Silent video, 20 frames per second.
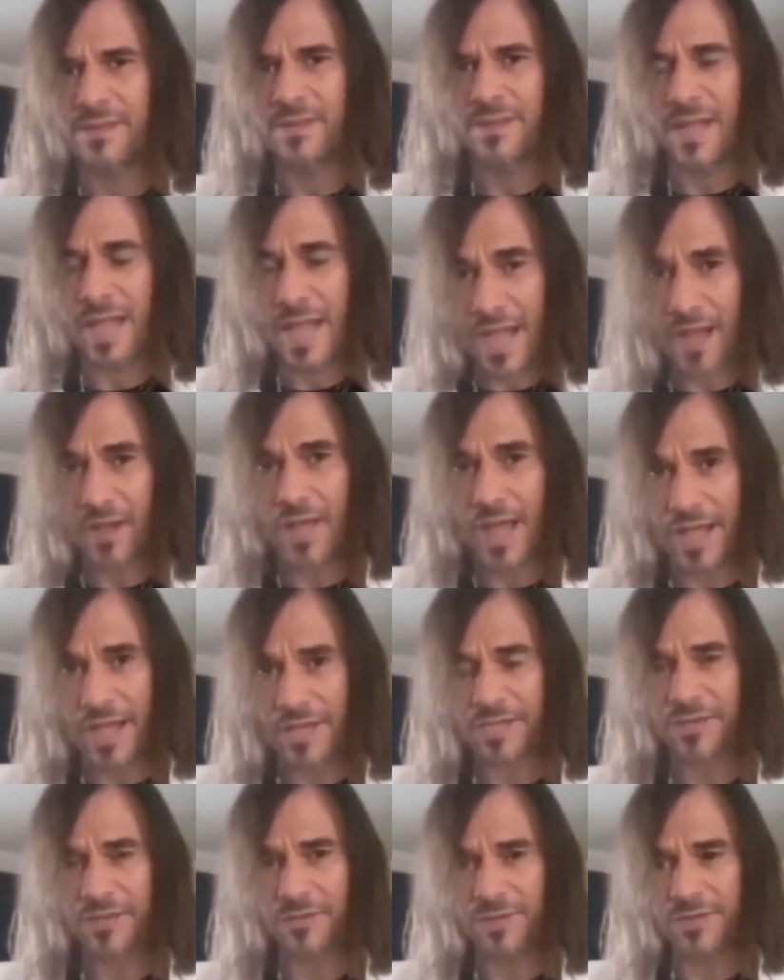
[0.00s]
How
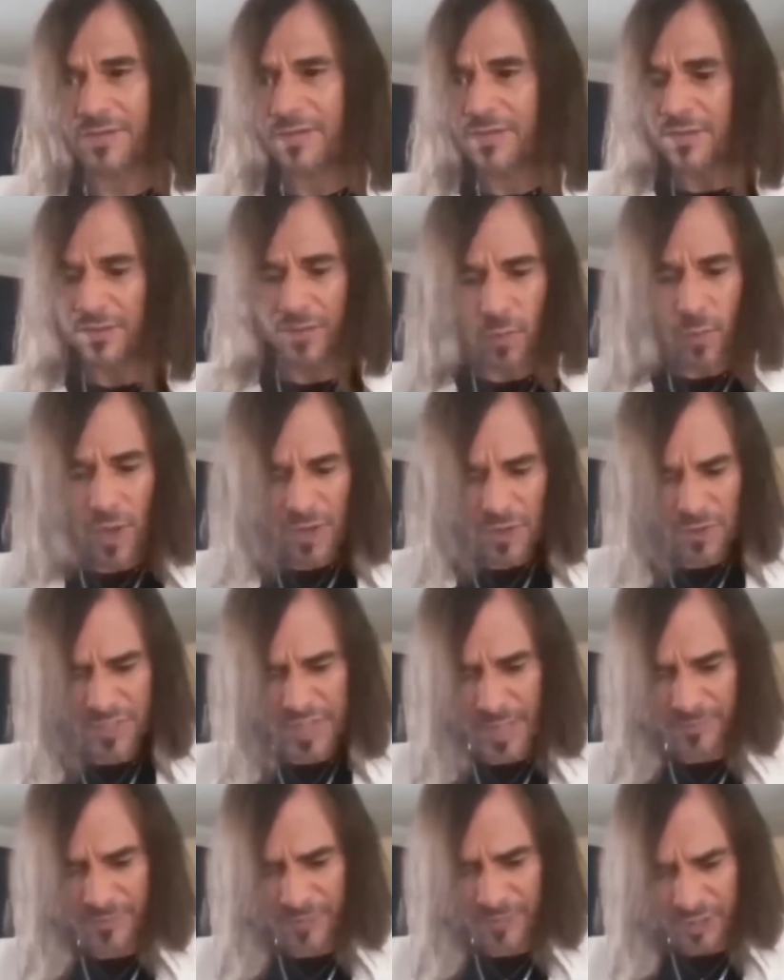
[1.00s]
accurate. The one who
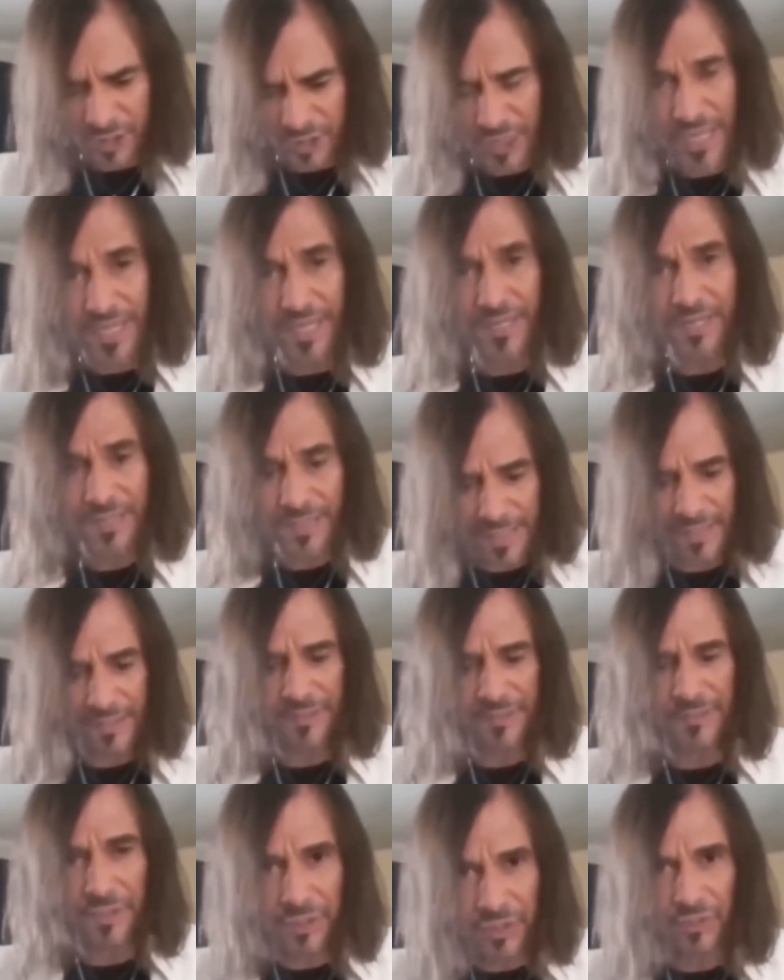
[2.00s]
comes to cheat, kill and
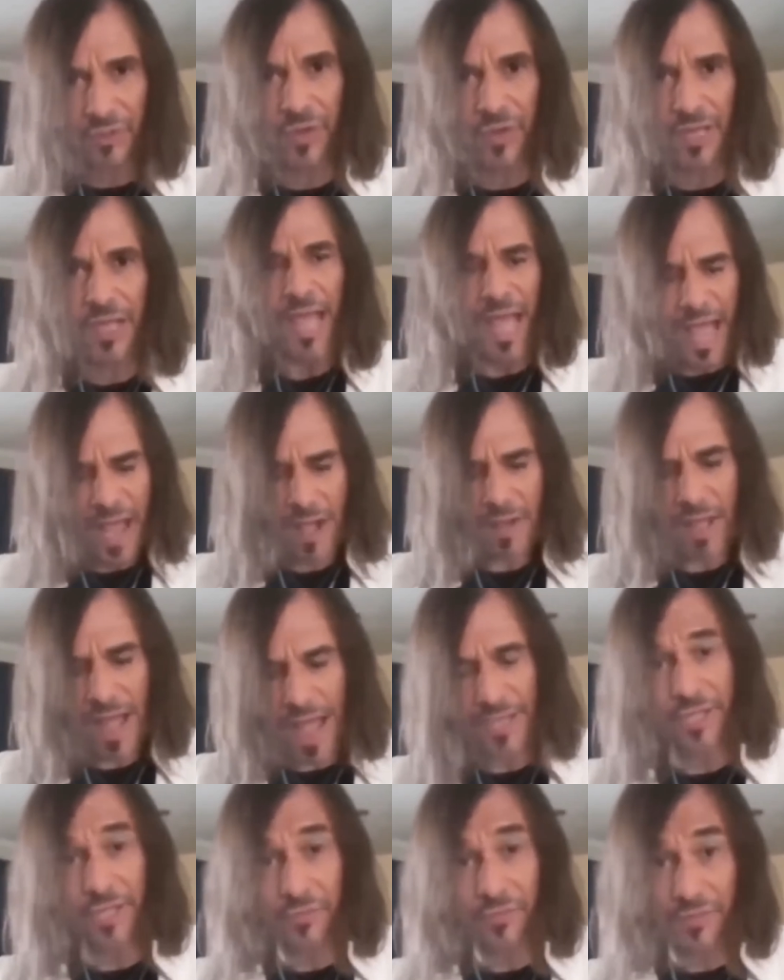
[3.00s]
destroy. How
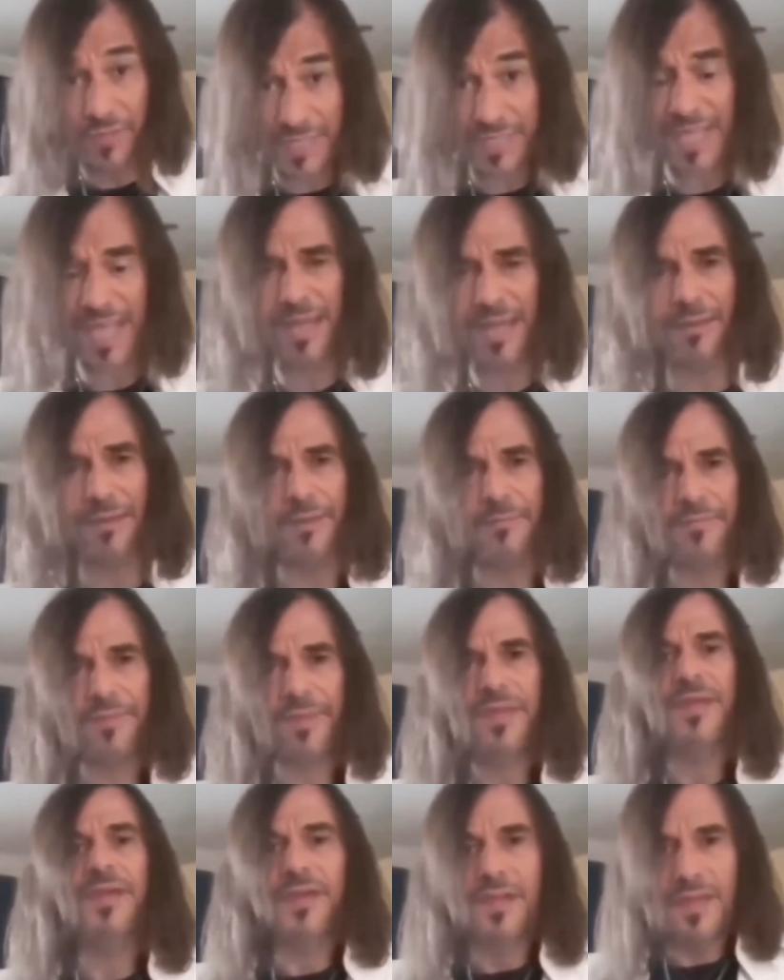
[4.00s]
accurate again
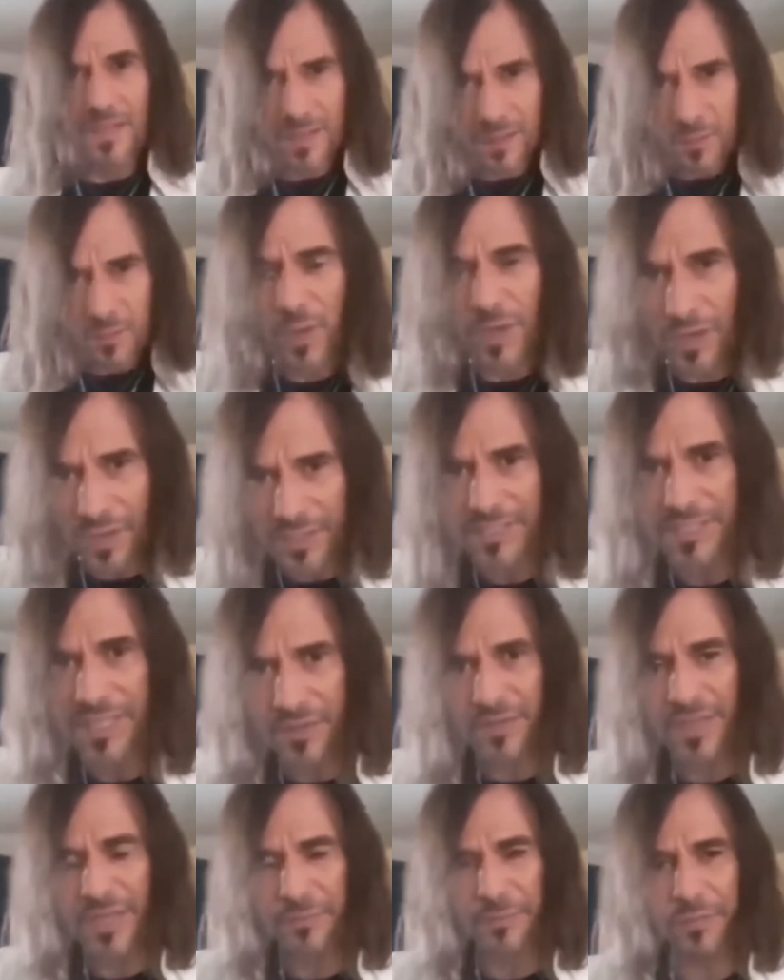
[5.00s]
when I tell
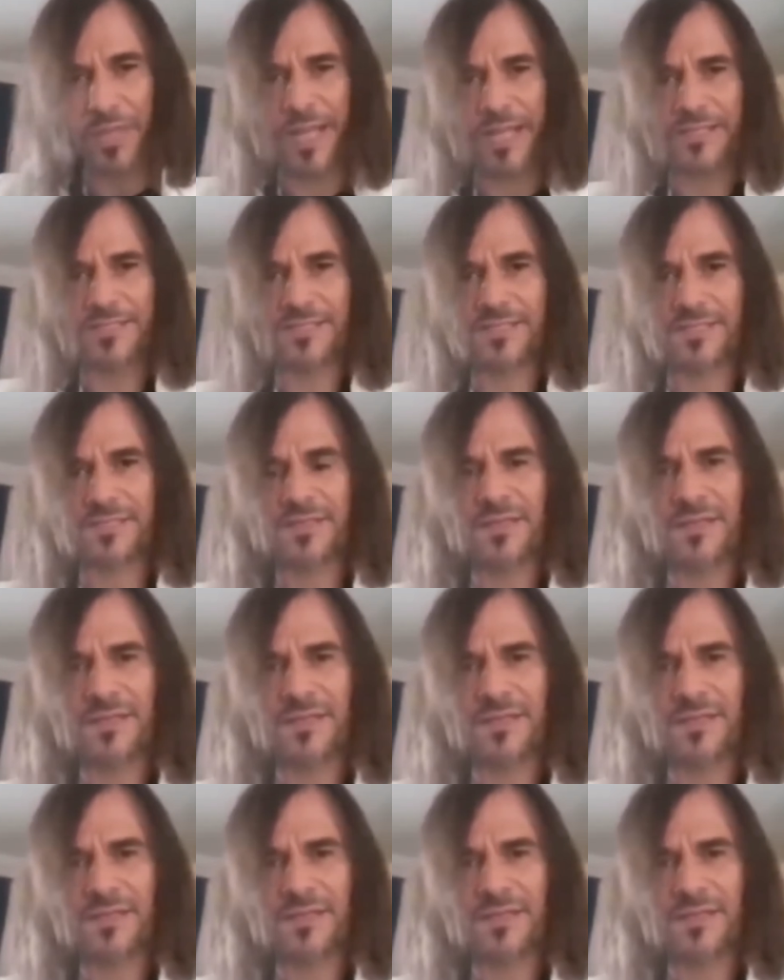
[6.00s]
you their plans.